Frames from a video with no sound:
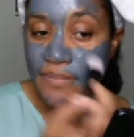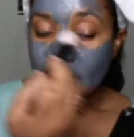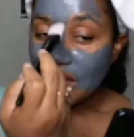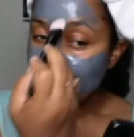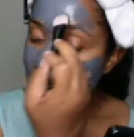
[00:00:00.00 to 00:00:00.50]

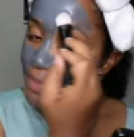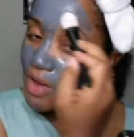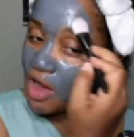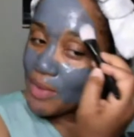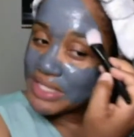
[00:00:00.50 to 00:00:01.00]
And people
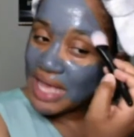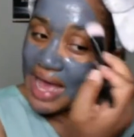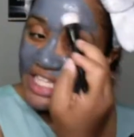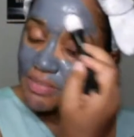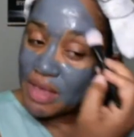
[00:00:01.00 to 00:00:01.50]
always
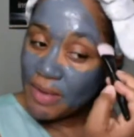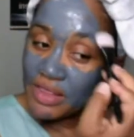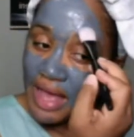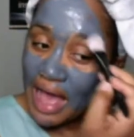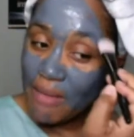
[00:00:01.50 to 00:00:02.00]
ask me about
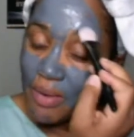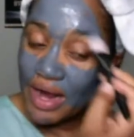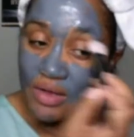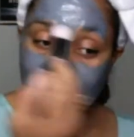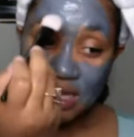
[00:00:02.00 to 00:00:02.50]
the
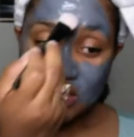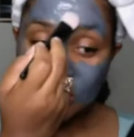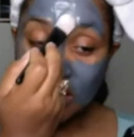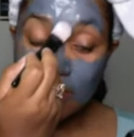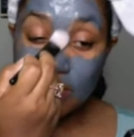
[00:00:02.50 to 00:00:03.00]
eyebrows. Like, should
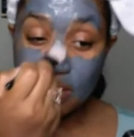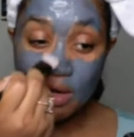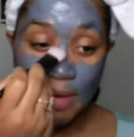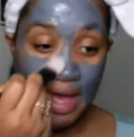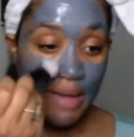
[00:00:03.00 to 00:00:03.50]
I put it on
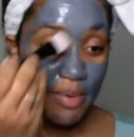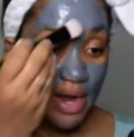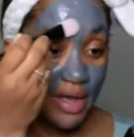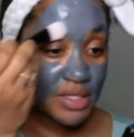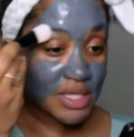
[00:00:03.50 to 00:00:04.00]
my
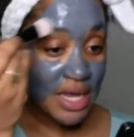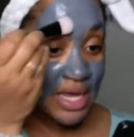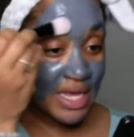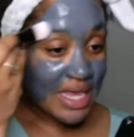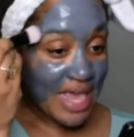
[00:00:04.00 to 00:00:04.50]
eyebrows?
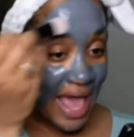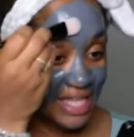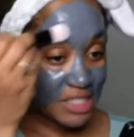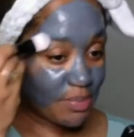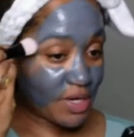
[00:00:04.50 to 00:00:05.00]

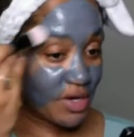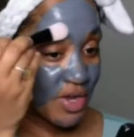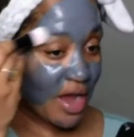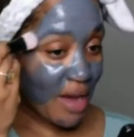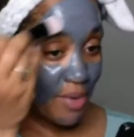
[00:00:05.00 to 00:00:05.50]
Yes, put it on
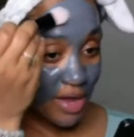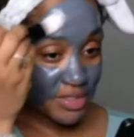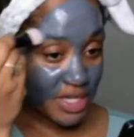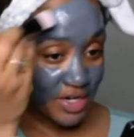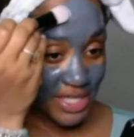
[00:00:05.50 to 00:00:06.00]
your eyebrows.
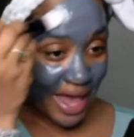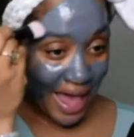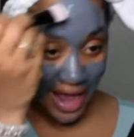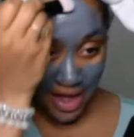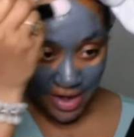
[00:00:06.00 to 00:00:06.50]
There's
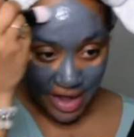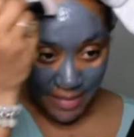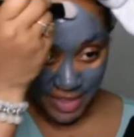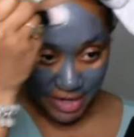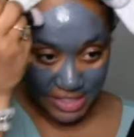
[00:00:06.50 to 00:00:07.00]
hair. I
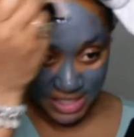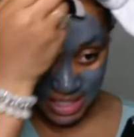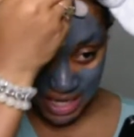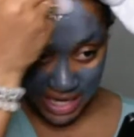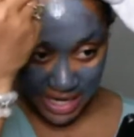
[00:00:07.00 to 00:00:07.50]
mean, there's skin